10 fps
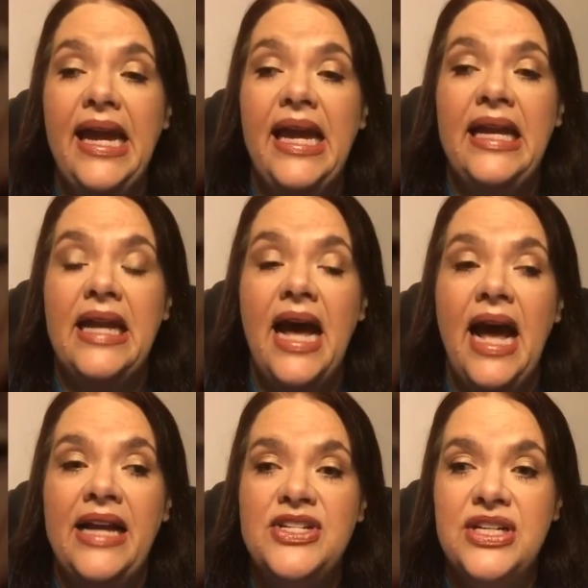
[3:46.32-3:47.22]
And
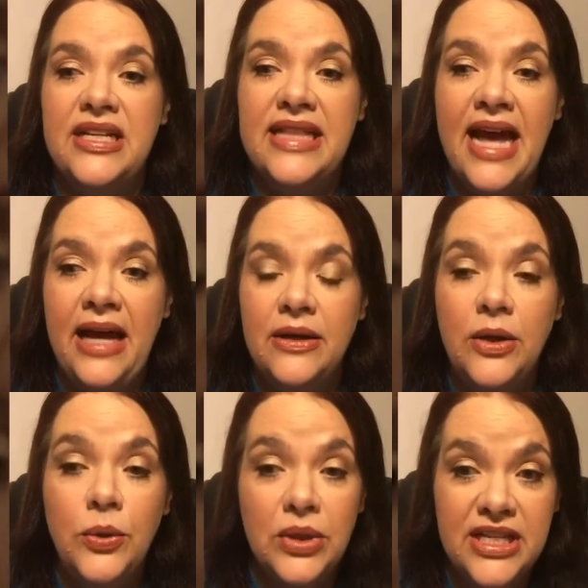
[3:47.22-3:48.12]
I took that
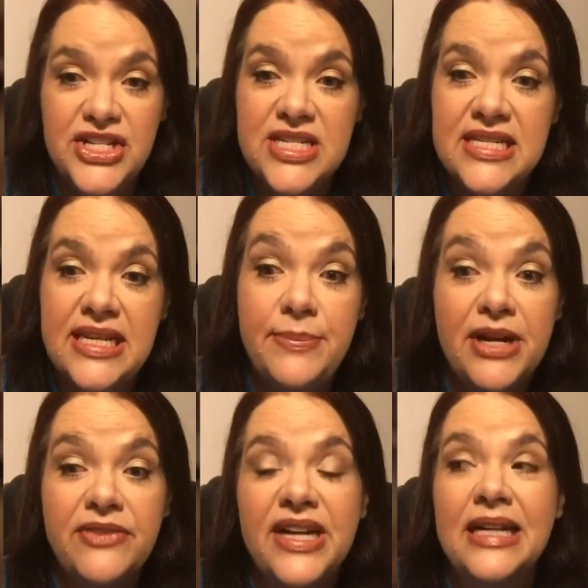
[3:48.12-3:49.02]
religiously.
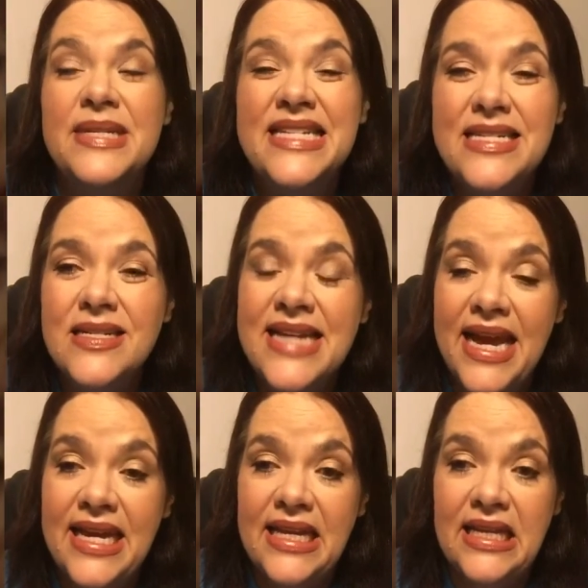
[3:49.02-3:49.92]
Matter of fact, I'm still
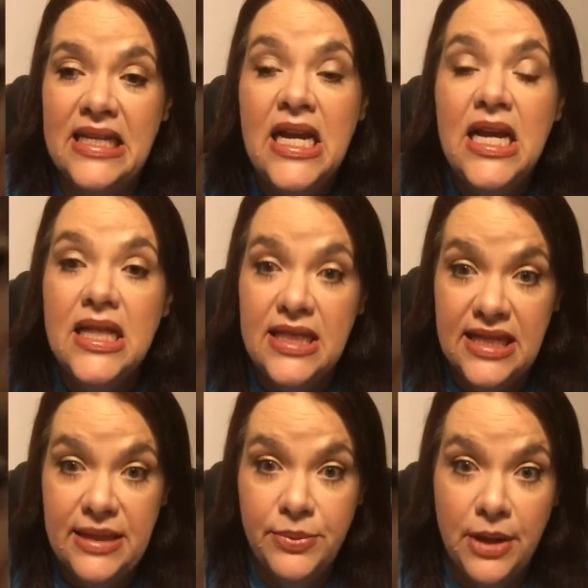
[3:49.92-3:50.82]
taking
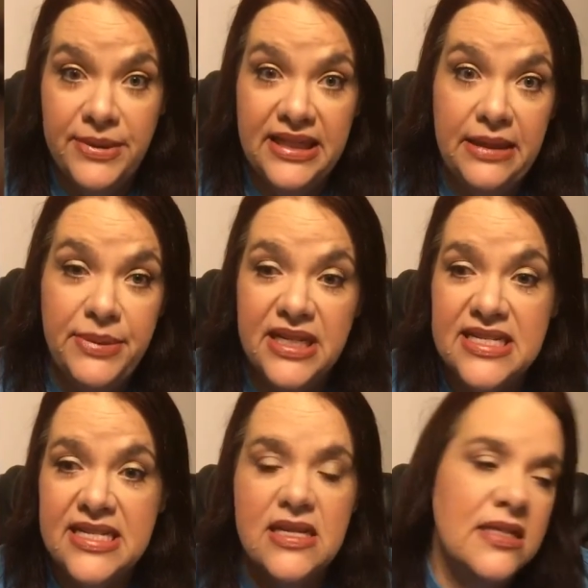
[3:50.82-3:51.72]
the bromelain
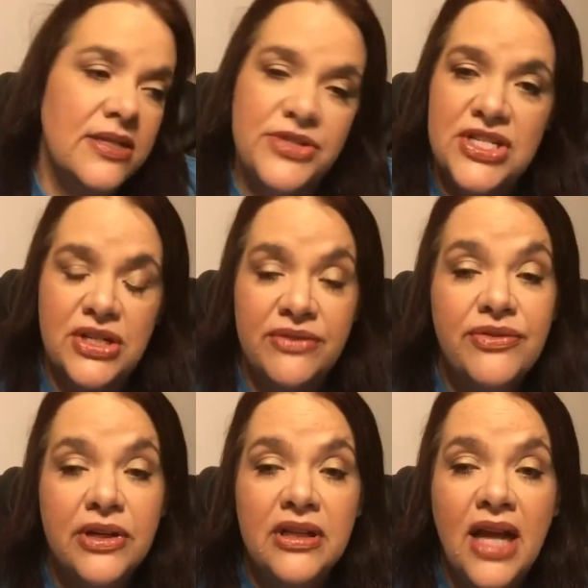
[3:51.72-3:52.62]
because it's also just
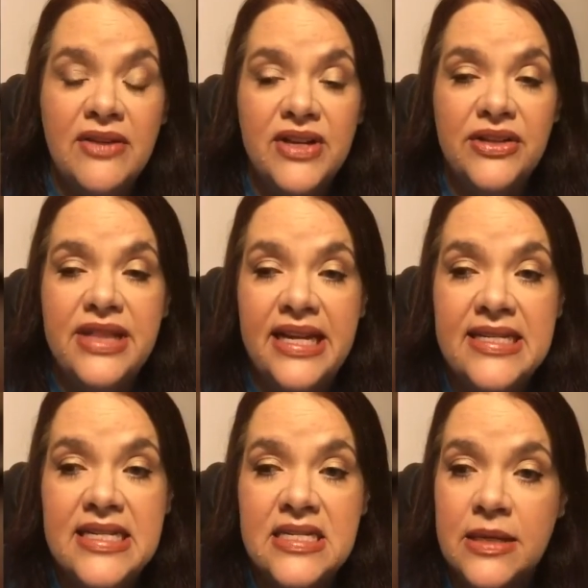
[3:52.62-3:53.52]
good for a lot of other
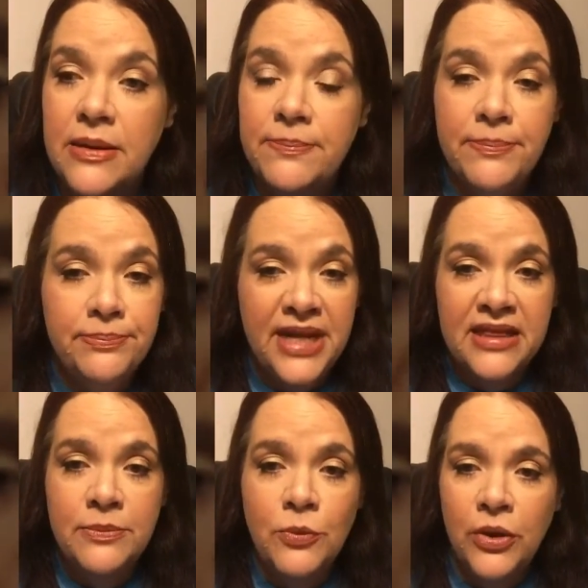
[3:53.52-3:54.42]
things. It's
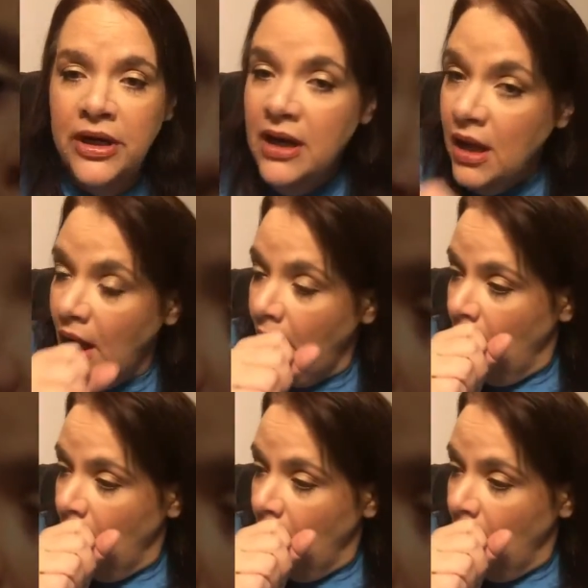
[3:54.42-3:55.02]
nothing more.